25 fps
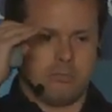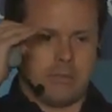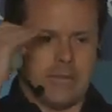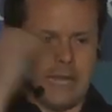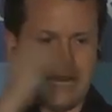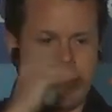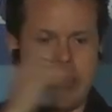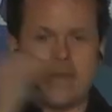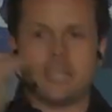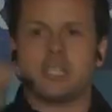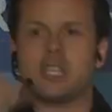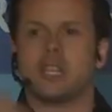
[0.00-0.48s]

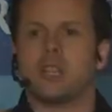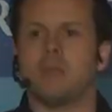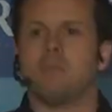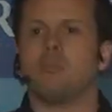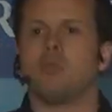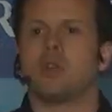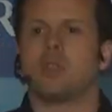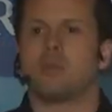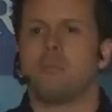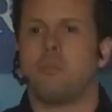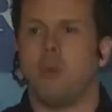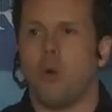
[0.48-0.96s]
connected them
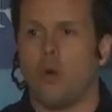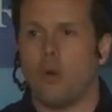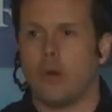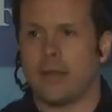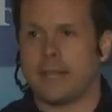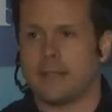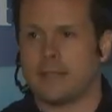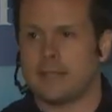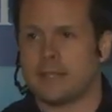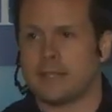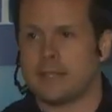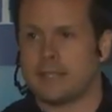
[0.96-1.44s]
with
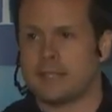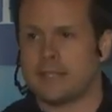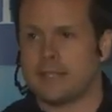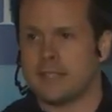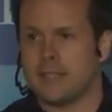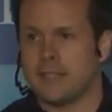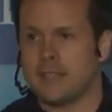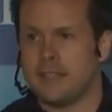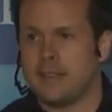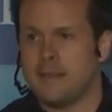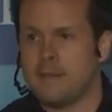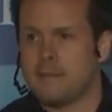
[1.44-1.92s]
points.
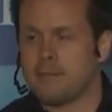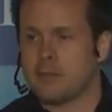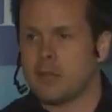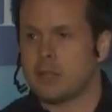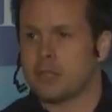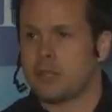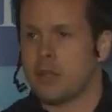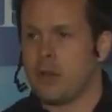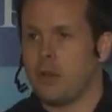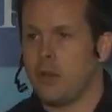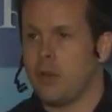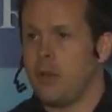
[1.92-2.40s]

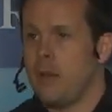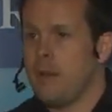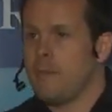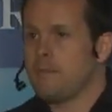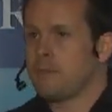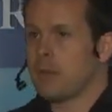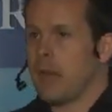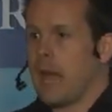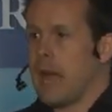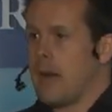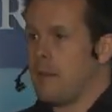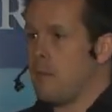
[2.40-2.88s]
So
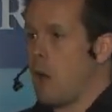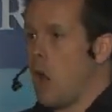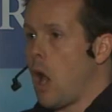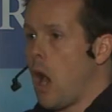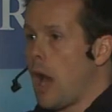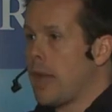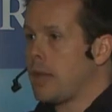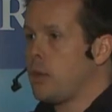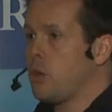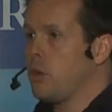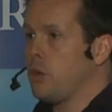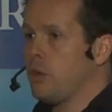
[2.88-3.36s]
um,
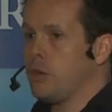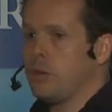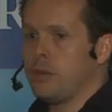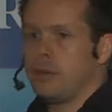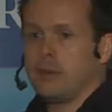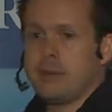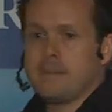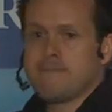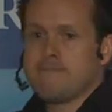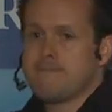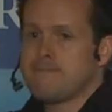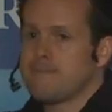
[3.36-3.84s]
I could
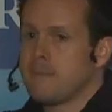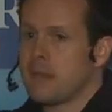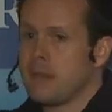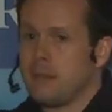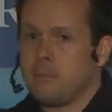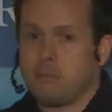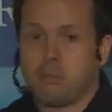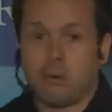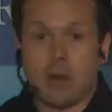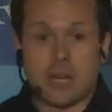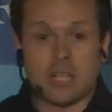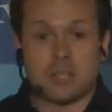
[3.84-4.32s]

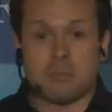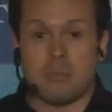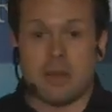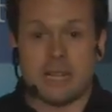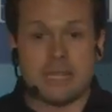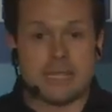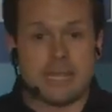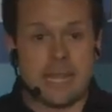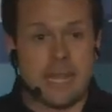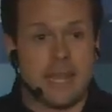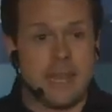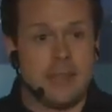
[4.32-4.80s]
brush my
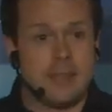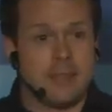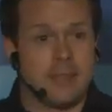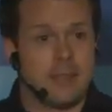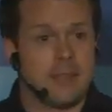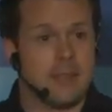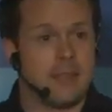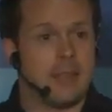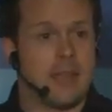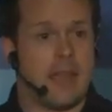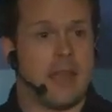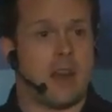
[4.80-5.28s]

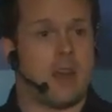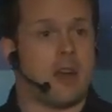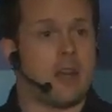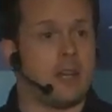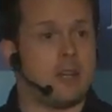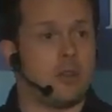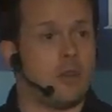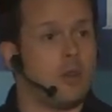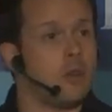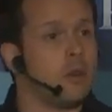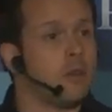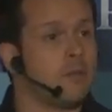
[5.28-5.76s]
teeth and
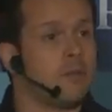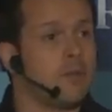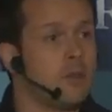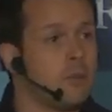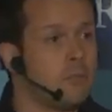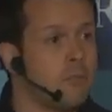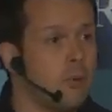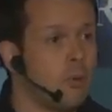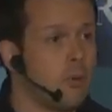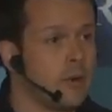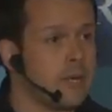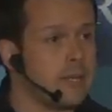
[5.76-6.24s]
I'd earn a few
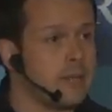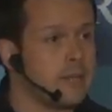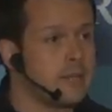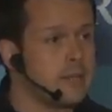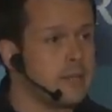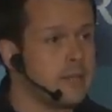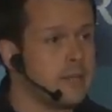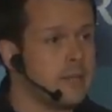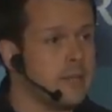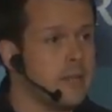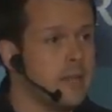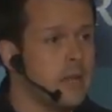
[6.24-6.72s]

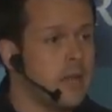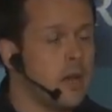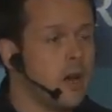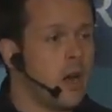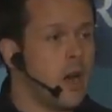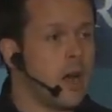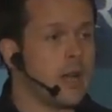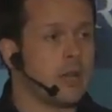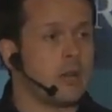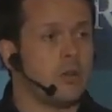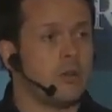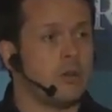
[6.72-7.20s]
points.
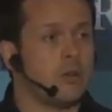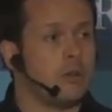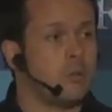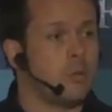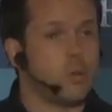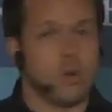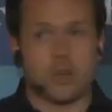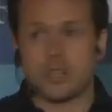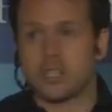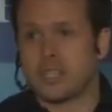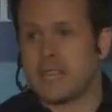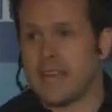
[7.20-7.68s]
I could
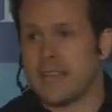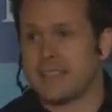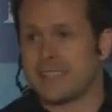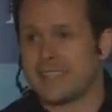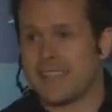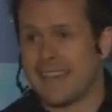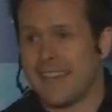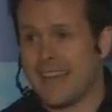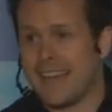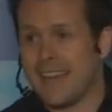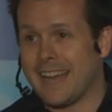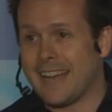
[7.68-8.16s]
wash dad's
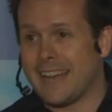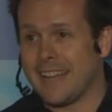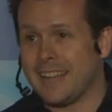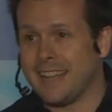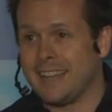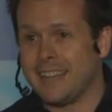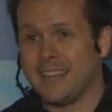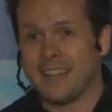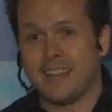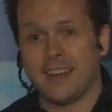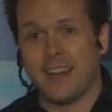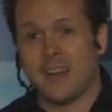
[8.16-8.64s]
car
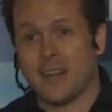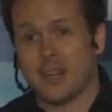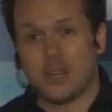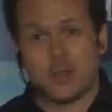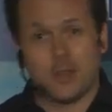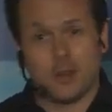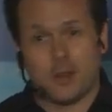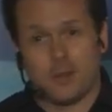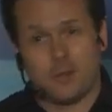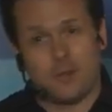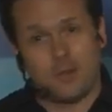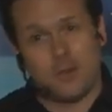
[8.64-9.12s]
I'd
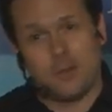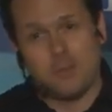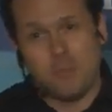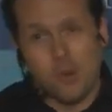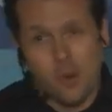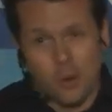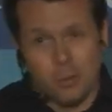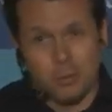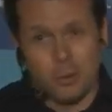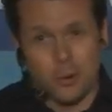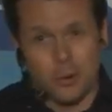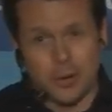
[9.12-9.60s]
earn a few
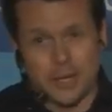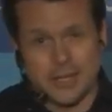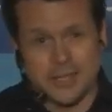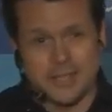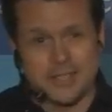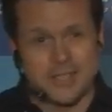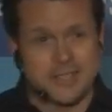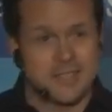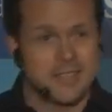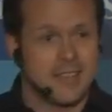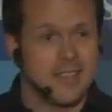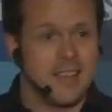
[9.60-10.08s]
more
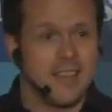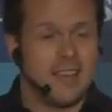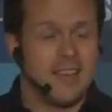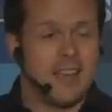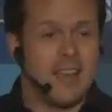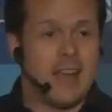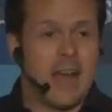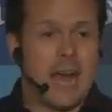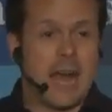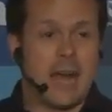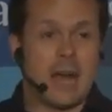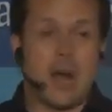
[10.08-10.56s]
points.
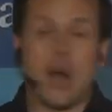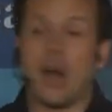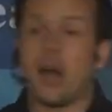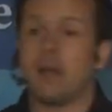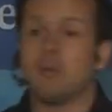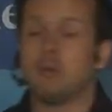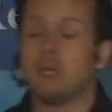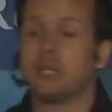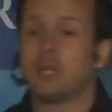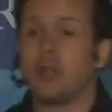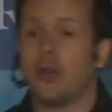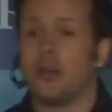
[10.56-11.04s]
Uh, I
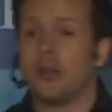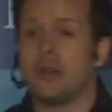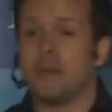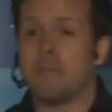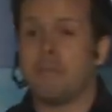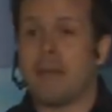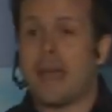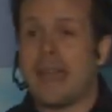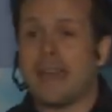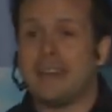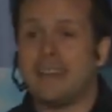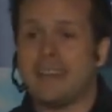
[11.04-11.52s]
would go to
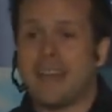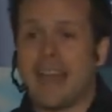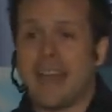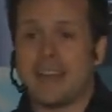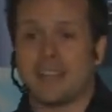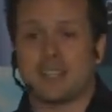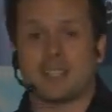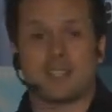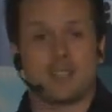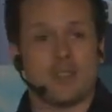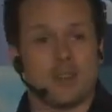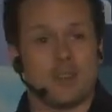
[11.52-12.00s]
bed at
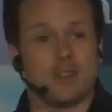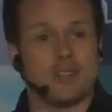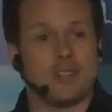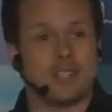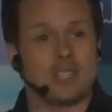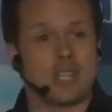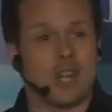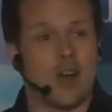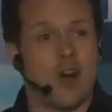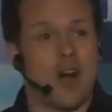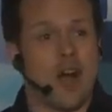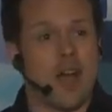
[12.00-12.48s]
a certain
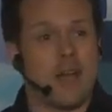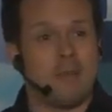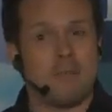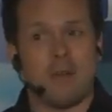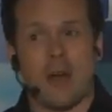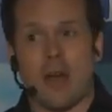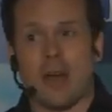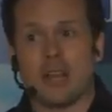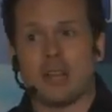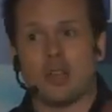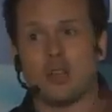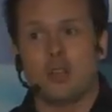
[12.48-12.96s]
time,
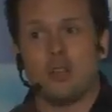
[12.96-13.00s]
I'd